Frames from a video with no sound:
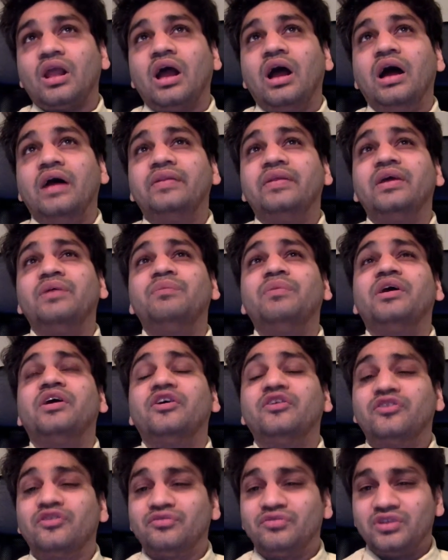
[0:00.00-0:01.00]
I think
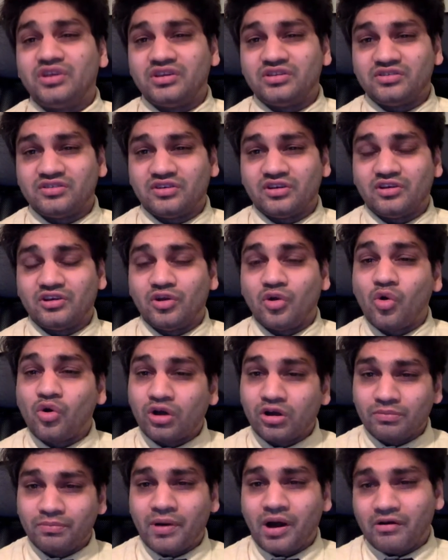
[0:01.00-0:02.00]
because of these
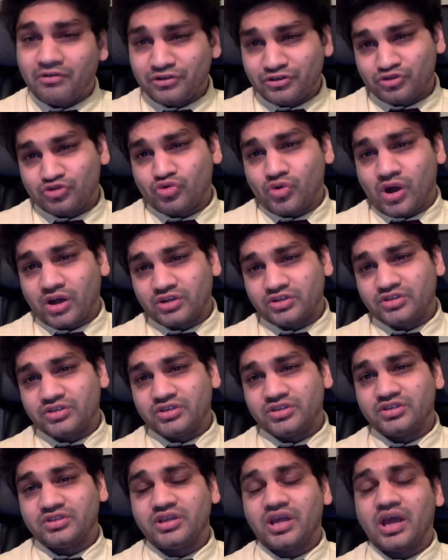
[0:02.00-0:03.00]
local power structures